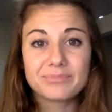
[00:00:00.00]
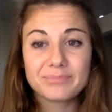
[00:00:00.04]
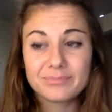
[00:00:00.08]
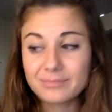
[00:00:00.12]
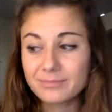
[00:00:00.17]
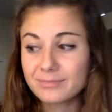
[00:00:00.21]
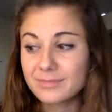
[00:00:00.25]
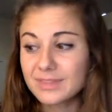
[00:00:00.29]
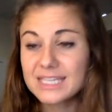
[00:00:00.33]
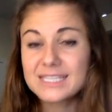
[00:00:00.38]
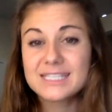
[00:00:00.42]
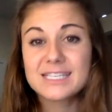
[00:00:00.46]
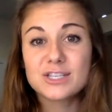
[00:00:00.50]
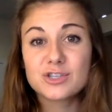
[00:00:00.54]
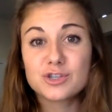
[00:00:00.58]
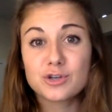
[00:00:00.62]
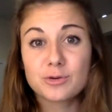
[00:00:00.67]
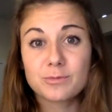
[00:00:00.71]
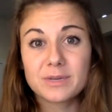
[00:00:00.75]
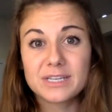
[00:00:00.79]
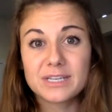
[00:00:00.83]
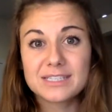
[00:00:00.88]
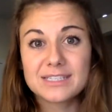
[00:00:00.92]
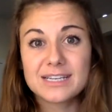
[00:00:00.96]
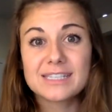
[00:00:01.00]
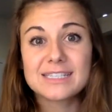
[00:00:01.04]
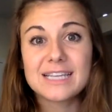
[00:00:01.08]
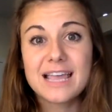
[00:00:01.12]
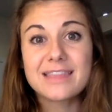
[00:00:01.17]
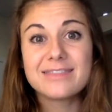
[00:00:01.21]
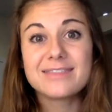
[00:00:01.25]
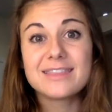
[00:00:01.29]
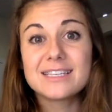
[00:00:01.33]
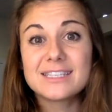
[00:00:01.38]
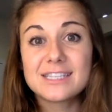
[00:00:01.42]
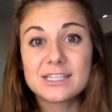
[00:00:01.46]
this is your business,
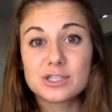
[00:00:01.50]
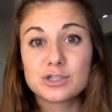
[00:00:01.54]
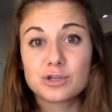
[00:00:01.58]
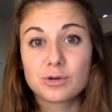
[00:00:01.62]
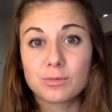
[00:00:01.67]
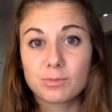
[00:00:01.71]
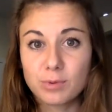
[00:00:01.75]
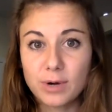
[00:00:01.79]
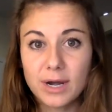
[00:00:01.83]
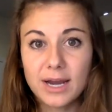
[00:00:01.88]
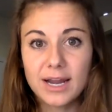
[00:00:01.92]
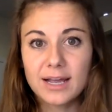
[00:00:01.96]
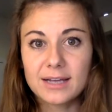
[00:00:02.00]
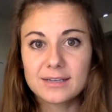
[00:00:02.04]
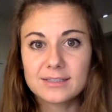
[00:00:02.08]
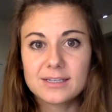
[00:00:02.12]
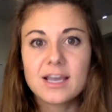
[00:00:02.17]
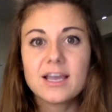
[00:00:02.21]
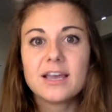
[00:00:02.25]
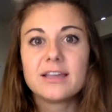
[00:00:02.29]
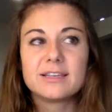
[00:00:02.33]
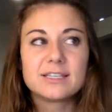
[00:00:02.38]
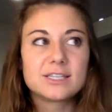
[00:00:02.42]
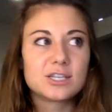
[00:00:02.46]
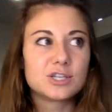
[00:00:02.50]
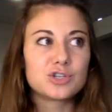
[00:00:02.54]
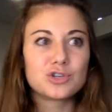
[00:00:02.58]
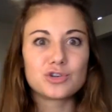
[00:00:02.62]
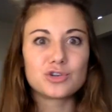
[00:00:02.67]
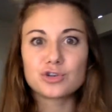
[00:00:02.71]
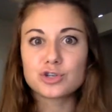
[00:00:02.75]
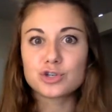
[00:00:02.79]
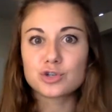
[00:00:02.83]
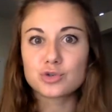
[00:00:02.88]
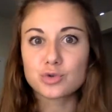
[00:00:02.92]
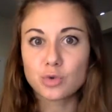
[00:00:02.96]
and this is your brand. This is your
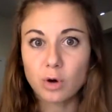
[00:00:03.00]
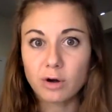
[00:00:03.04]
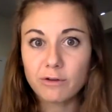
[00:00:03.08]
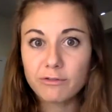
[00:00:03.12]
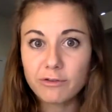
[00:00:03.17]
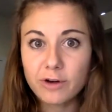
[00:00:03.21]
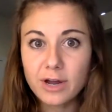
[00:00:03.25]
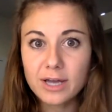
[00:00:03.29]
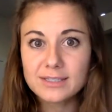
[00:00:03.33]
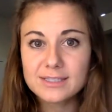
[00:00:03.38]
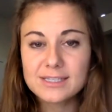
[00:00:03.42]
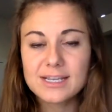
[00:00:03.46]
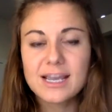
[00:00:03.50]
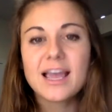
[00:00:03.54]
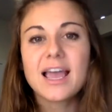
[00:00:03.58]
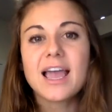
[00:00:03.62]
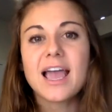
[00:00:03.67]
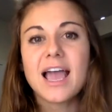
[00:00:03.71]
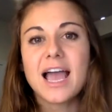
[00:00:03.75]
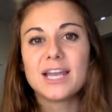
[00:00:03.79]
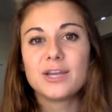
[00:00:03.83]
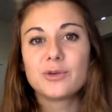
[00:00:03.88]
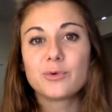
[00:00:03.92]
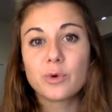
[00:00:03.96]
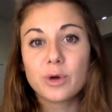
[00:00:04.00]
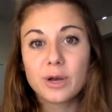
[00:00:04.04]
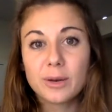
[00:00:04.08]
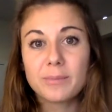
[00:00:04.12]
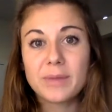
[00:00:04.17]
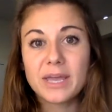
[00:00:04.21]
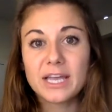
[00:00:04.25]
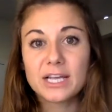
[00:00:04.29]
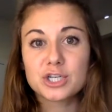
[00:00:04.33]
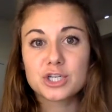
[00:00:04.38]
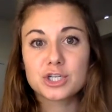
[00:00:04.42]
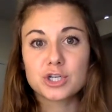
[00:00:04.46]
storefront, and you want to
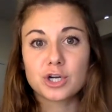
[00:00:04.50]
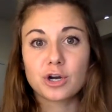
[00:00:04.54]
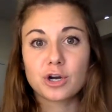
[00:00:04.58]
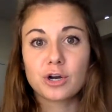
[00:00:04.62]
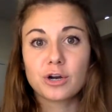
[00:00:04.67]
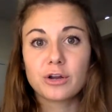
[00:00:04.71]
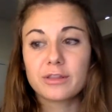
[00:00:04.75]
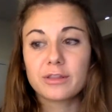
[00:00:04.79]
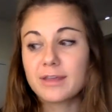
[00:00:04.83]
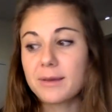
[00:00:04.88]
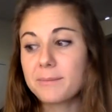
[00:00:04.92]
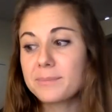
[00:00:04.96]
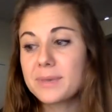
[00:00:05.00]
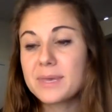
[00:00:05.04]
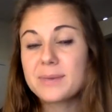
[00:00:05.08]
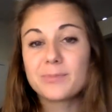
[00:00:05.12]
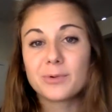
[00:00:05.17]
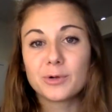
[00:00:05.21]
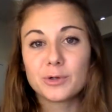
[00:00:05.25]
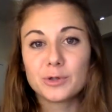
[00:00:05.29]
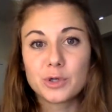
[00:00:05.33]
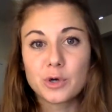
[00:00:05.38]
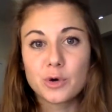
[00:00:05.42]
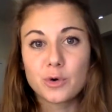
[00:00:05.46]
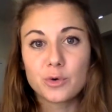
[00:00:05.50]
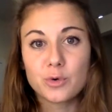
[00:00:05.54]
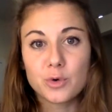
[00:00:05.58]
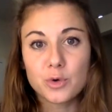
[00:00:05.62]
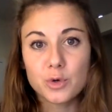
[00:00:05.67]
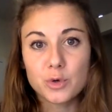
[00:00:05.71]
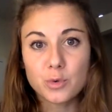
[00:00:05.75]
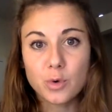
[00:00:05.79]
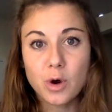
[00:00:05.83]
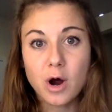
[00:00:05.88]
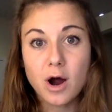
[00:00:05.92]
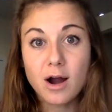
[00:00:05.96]
make sure that people know who
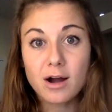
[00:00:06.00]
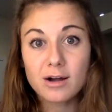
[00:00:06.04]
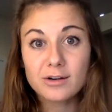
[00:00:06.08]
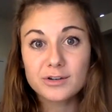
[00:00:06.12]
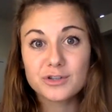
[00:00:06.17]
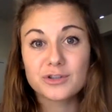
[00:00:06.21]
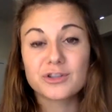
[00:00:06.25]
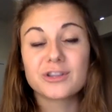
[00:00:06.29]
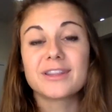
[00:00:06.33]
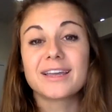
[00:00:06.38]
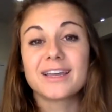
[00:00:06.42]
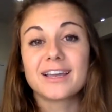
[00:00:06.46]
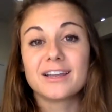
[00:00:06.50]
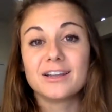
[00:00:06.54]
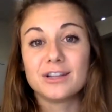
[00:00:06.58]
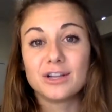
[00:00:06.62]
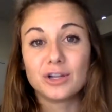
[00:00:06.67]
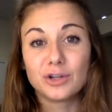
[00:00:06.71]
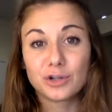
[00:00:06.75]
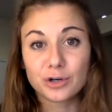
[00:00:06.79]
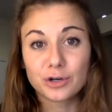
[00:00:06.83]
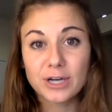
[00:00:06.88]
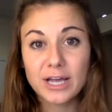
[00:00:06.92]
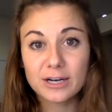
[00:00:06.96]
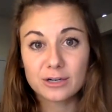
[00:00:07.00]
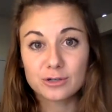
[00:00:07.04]
you are so that they can learn how to